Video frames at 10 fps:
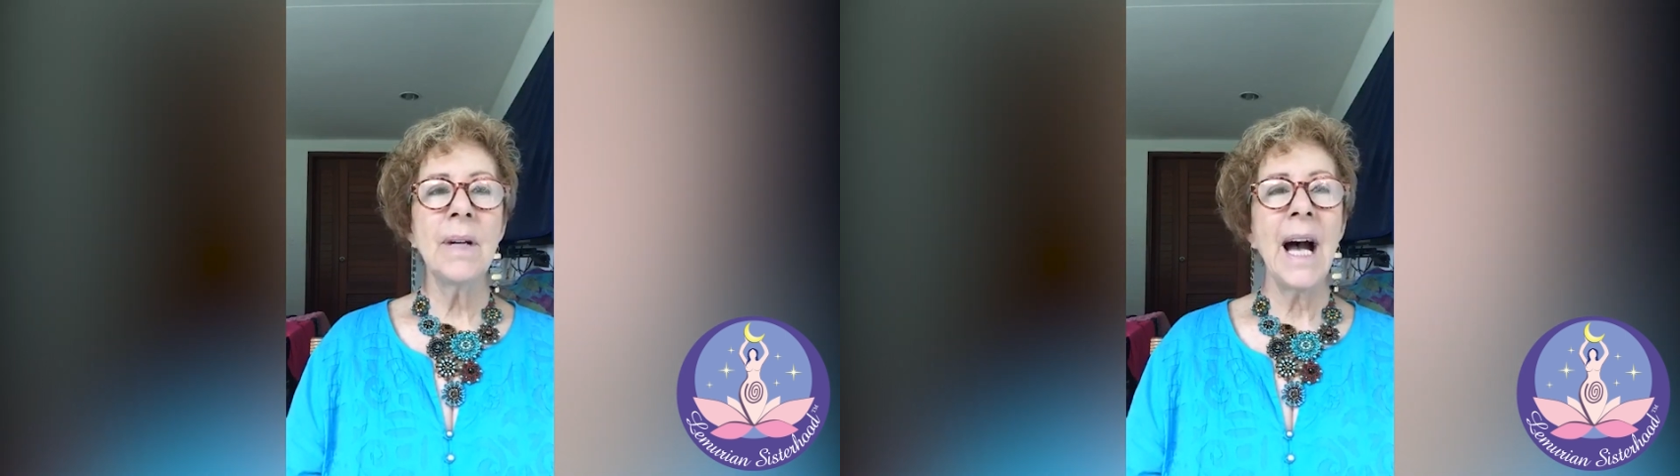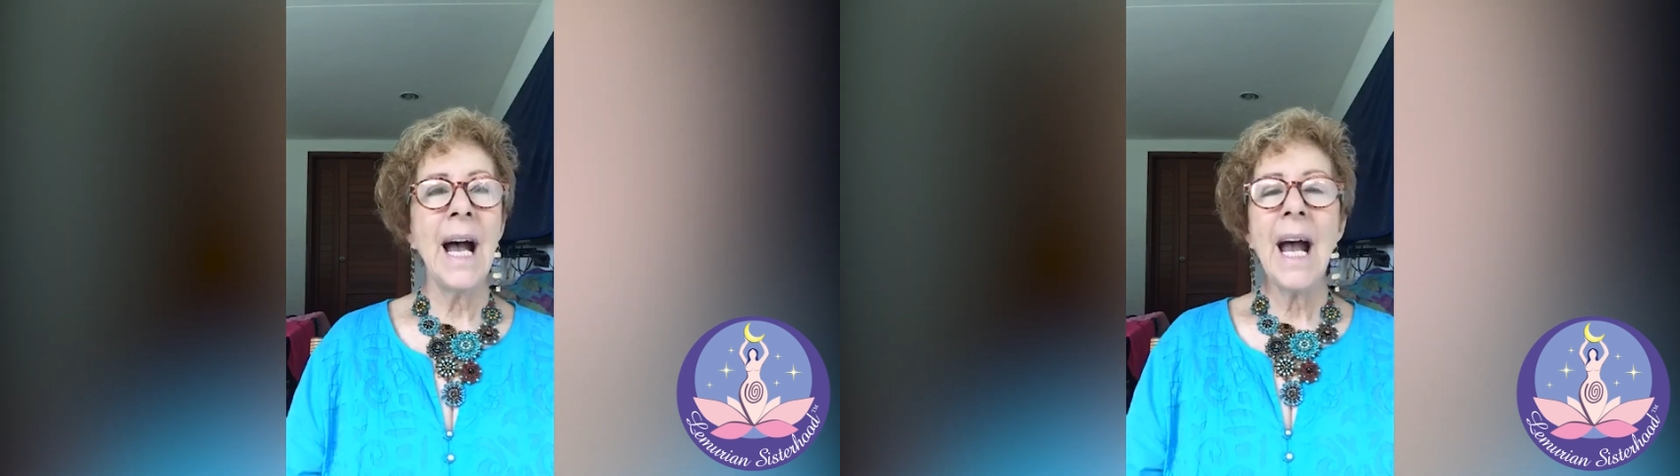
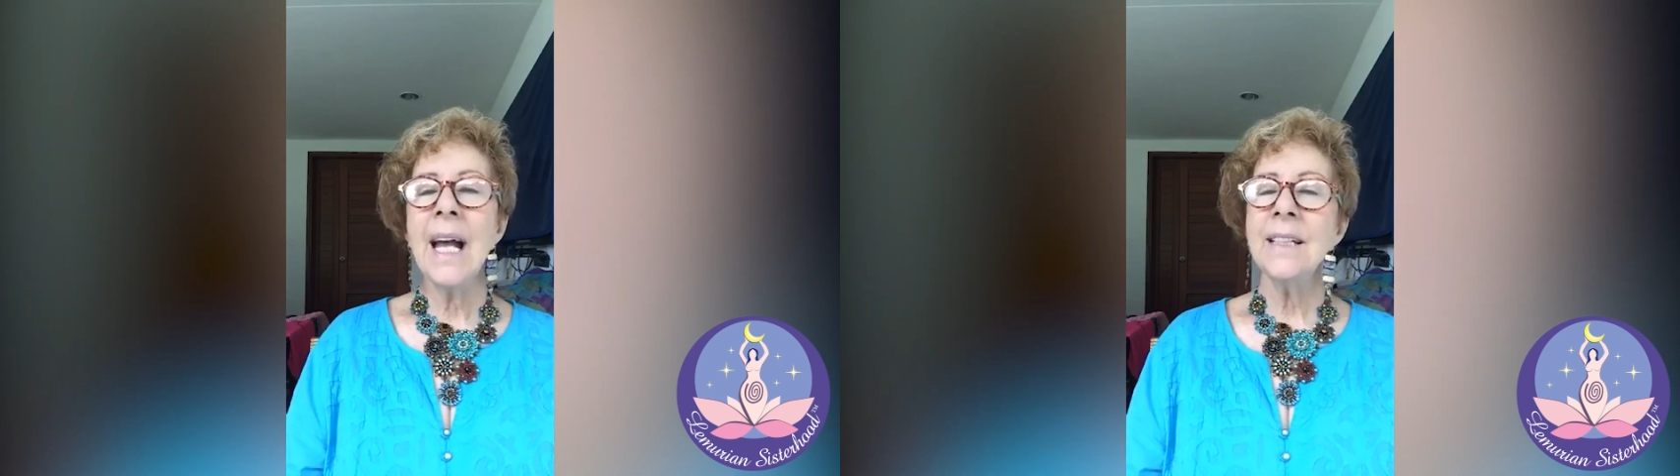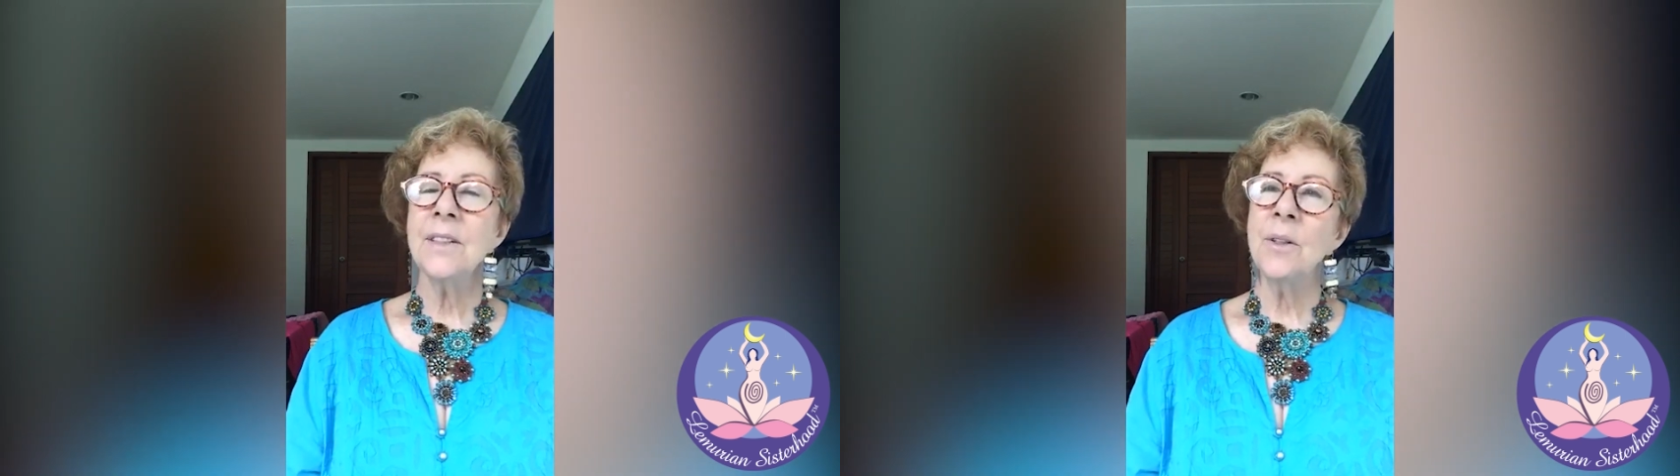
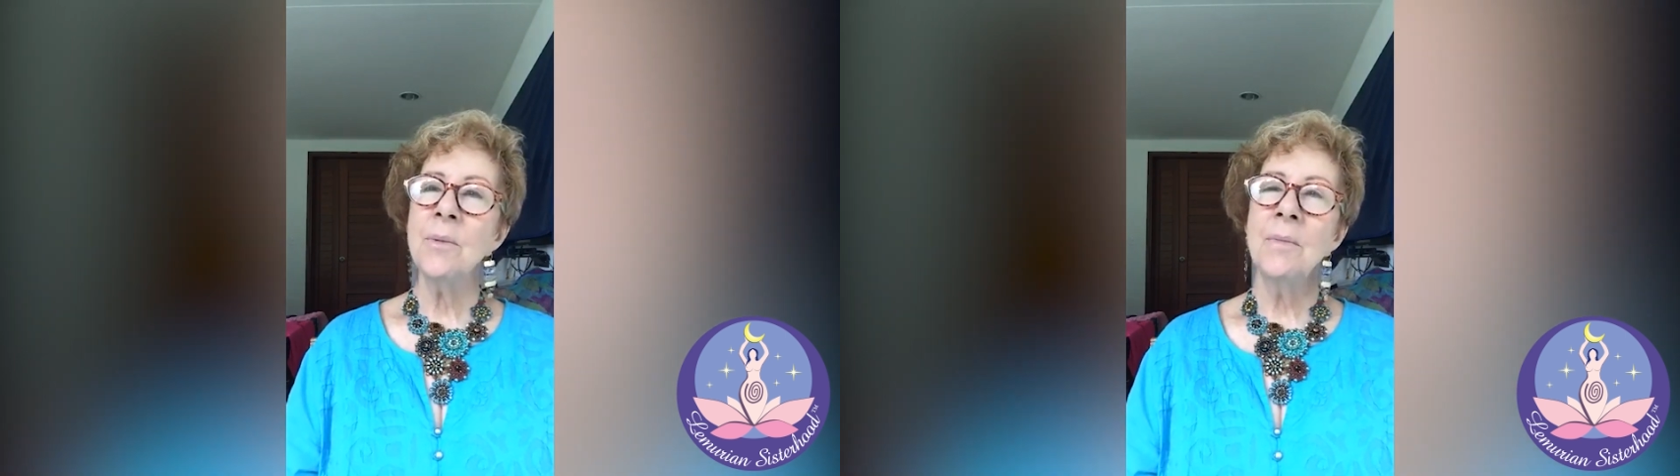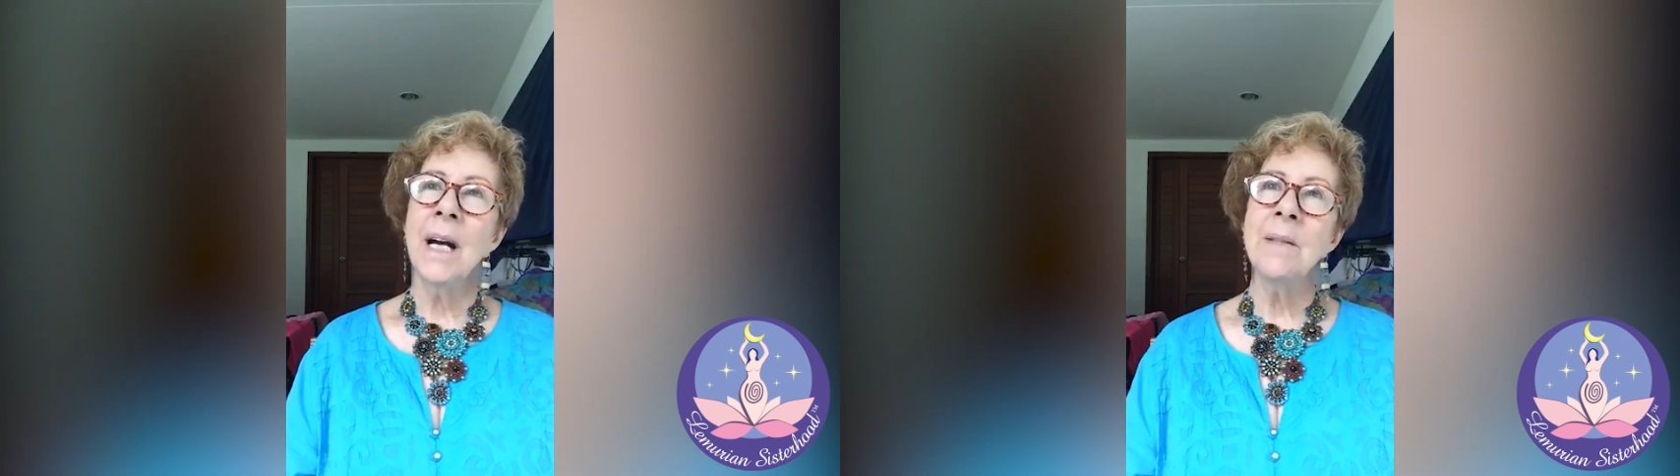I
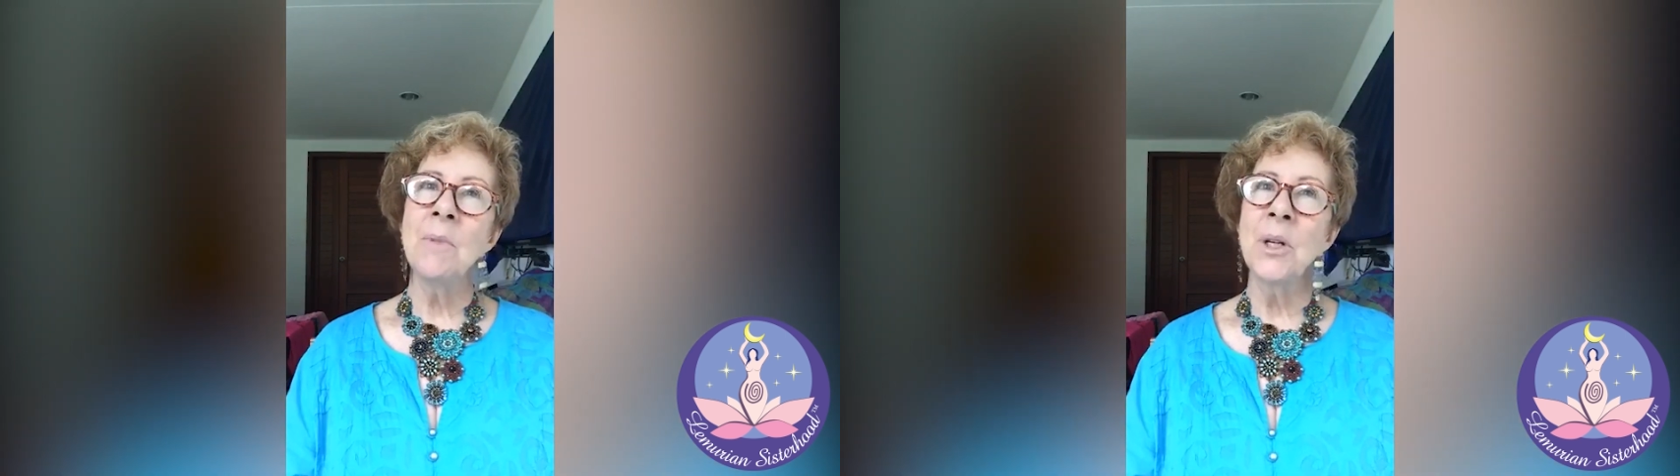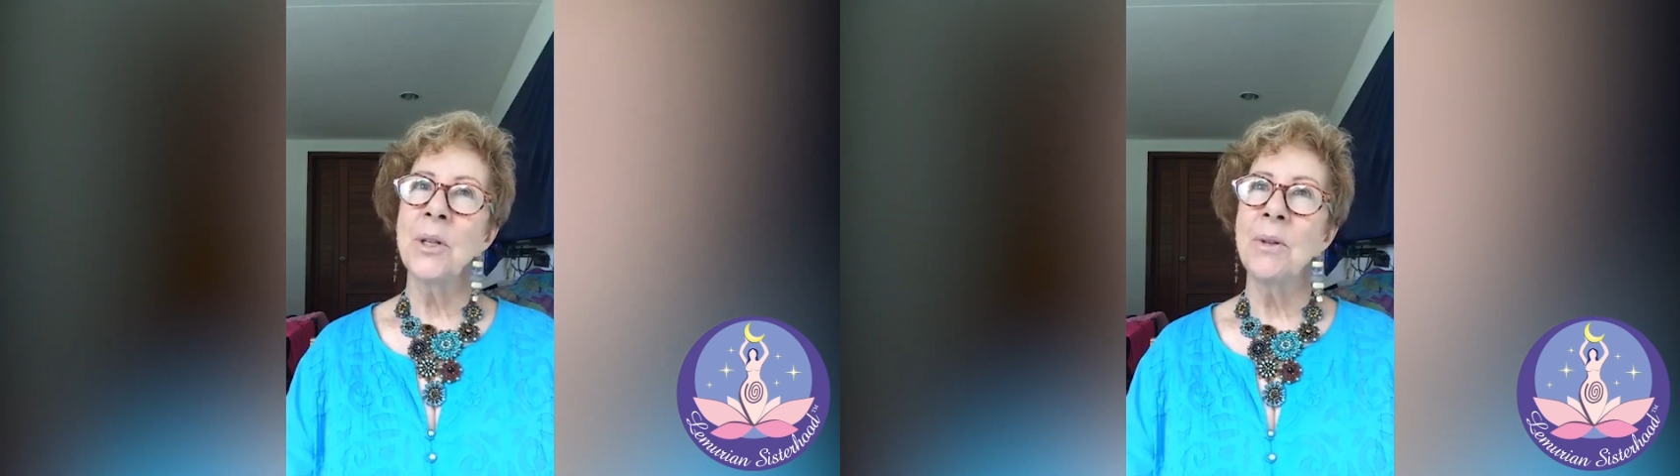don't mind
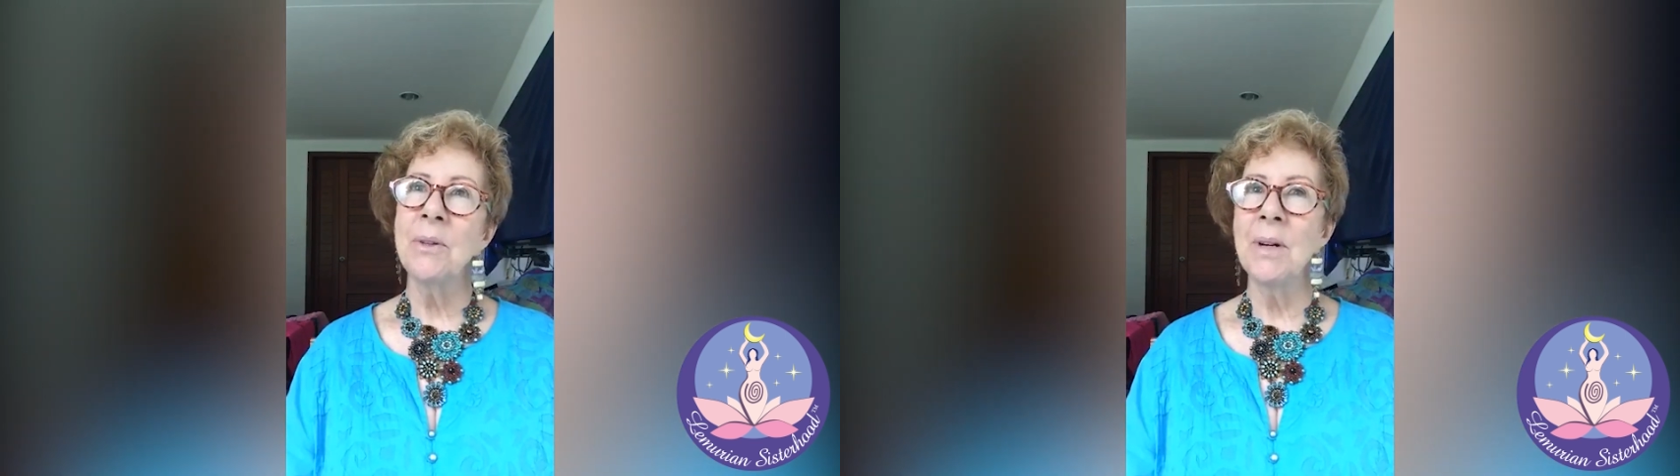Mercury